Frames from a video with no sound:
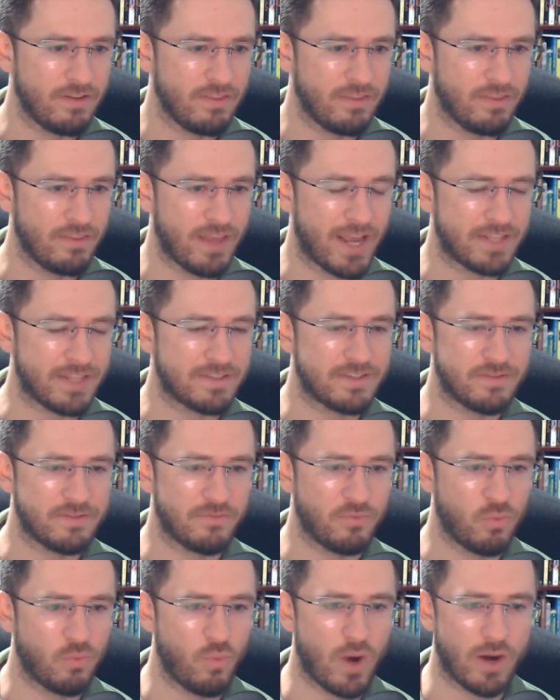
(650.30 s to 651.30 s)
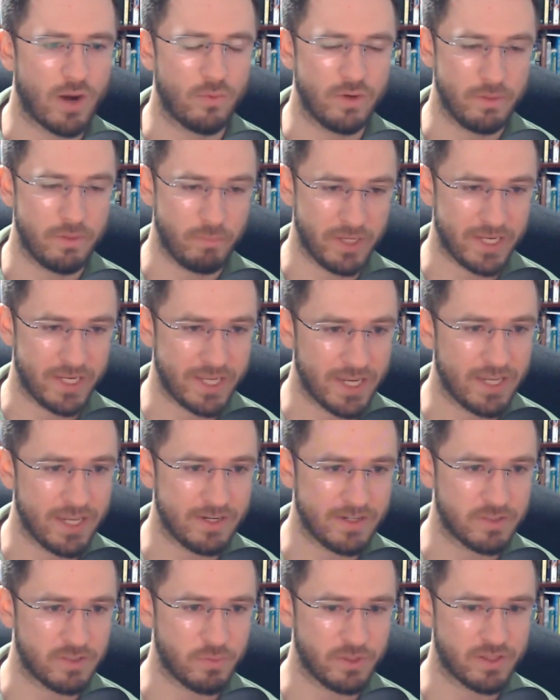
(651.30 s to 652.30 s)
that's where we
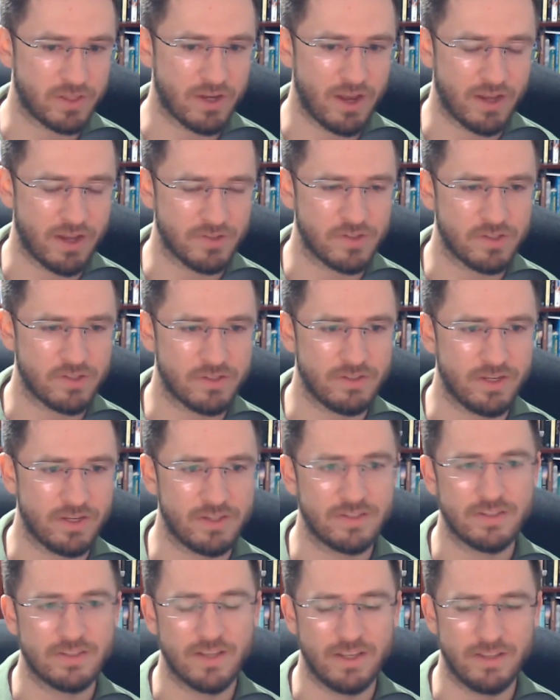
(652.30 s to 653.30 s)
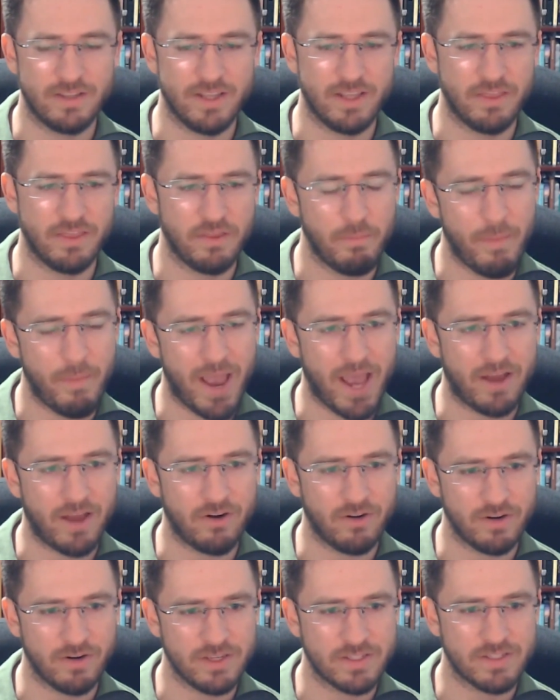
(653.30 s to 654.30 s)
begin, is with consciousness, and then the
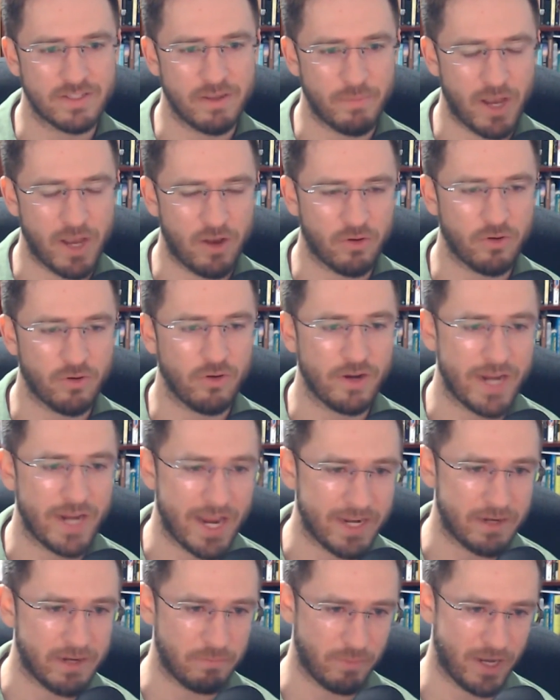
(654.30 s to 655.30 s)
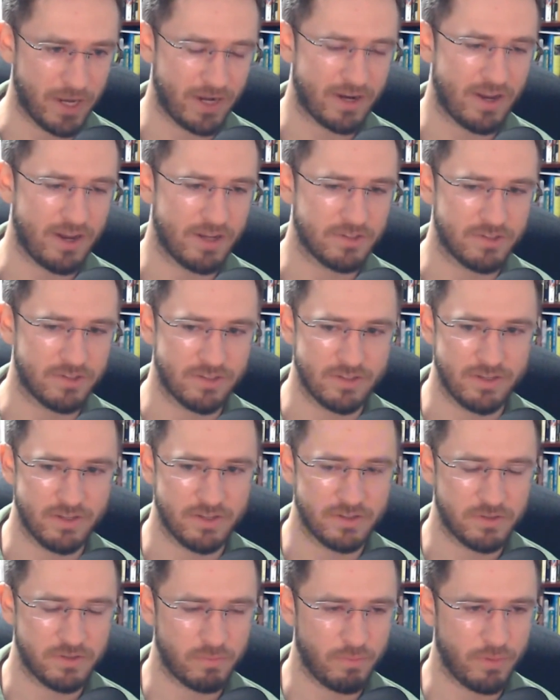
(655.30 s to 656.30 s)
matter is somehow created by
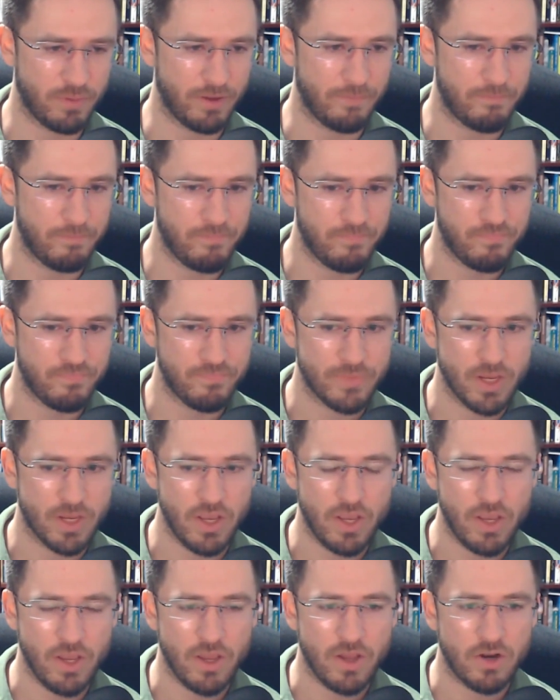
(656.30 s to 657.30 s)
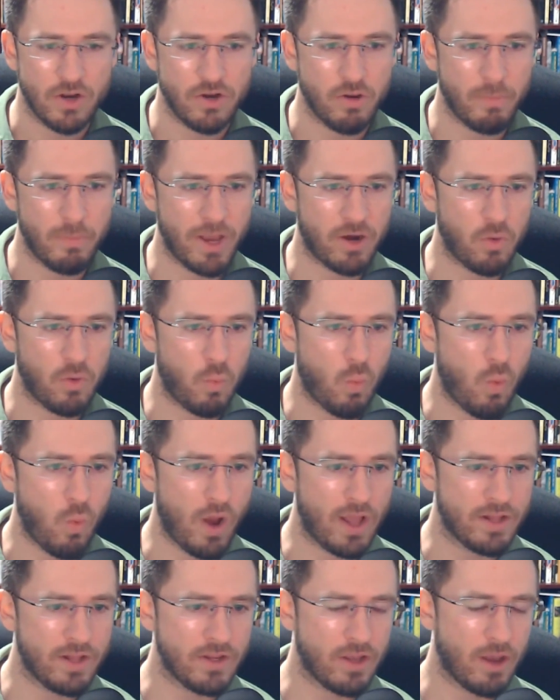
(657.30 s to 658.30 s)
consciousness. But mm-hmm. no matter
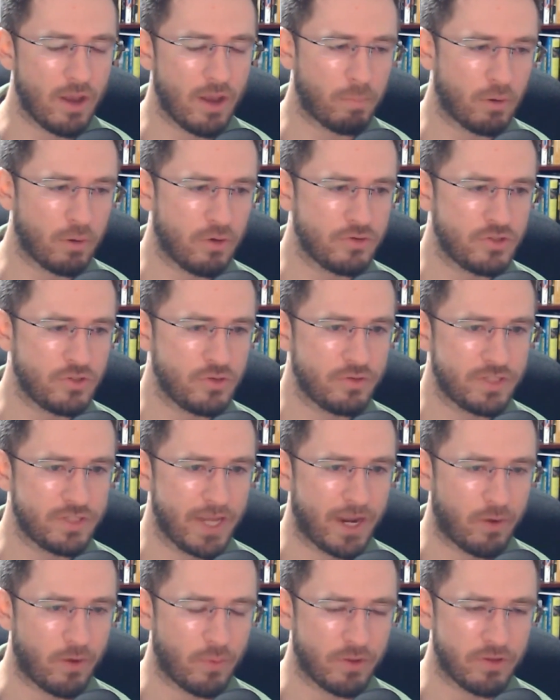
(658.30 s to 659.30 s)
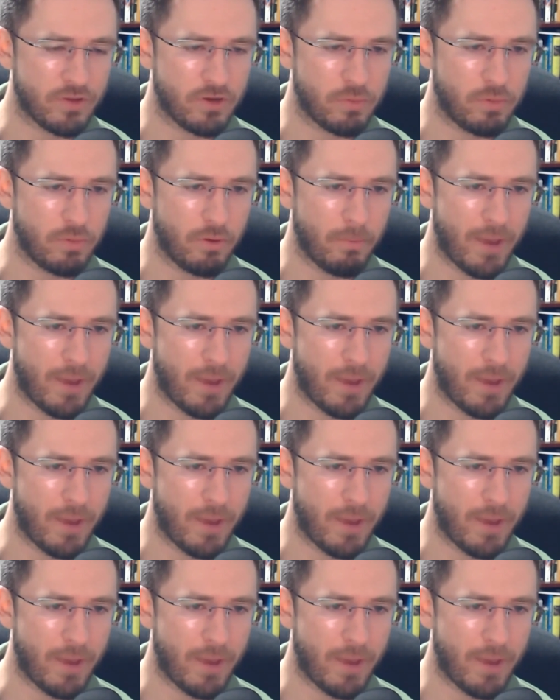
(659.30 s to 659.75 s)
what approach you take, whether you put